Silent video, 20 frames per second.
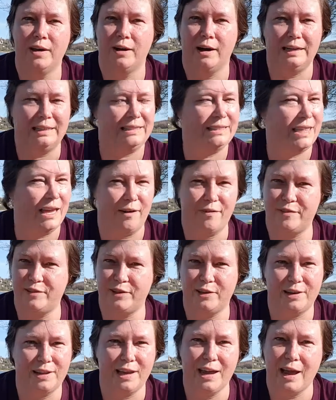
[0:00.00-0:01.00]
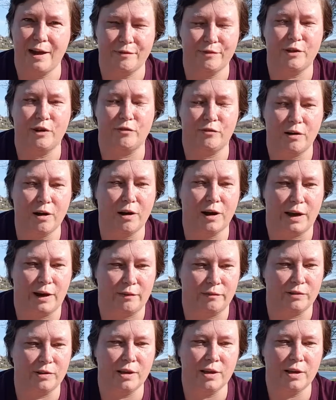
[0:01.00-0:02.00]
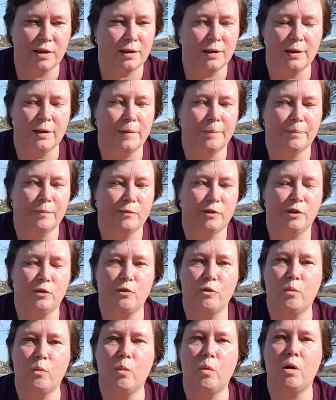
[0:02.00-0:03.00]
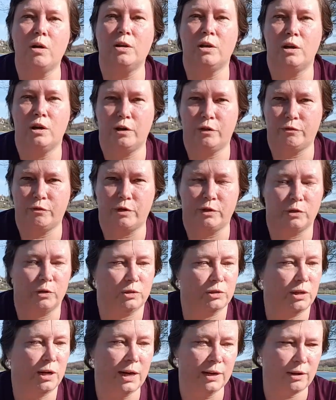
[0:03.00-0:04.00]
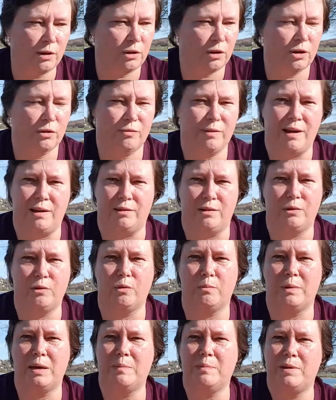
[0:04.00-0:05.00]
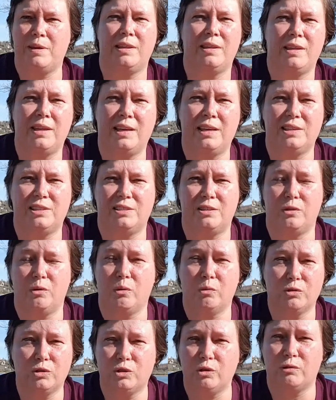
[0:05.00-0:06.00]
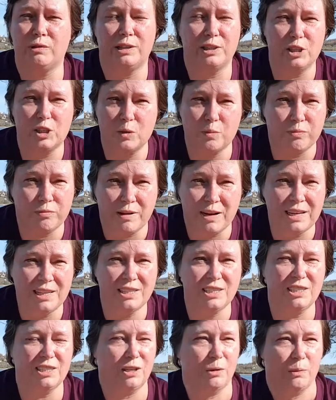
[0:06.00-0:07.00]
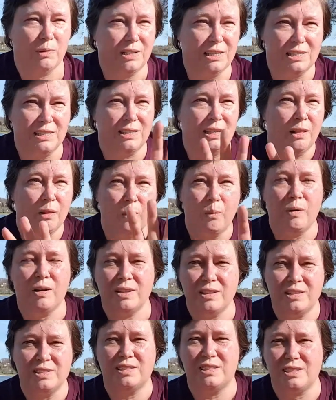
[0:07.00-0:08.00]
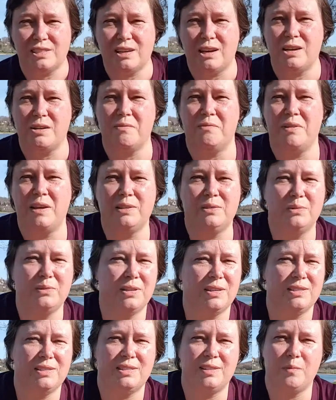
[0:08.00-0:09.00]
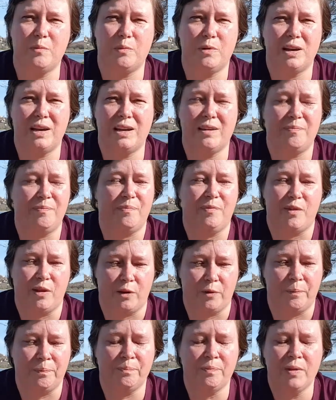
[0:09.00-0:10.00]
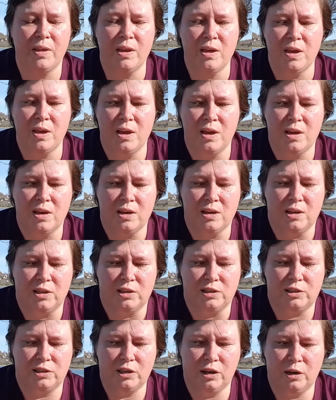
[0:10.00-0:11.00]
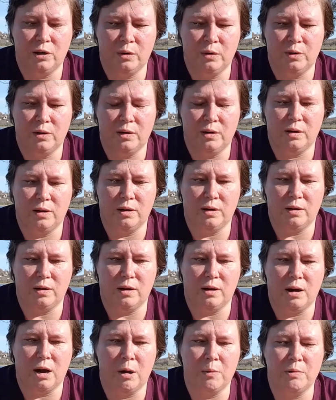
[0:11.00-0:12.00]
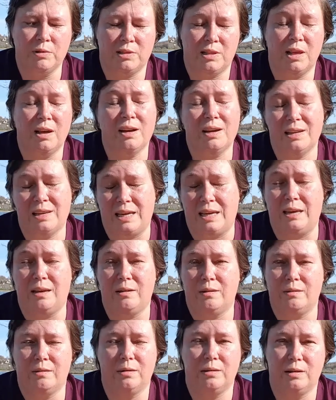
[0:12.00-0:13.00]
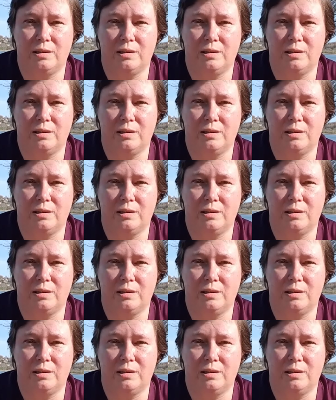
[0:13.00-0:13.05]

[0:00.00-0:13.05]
I definitely haven't arrived. So I thought, what on earth do I do? So I had a look around. I thought maybe it's an Auchan Express, you know, one of these little ones that's kind of nestled in somewhere. No. So I was luckily,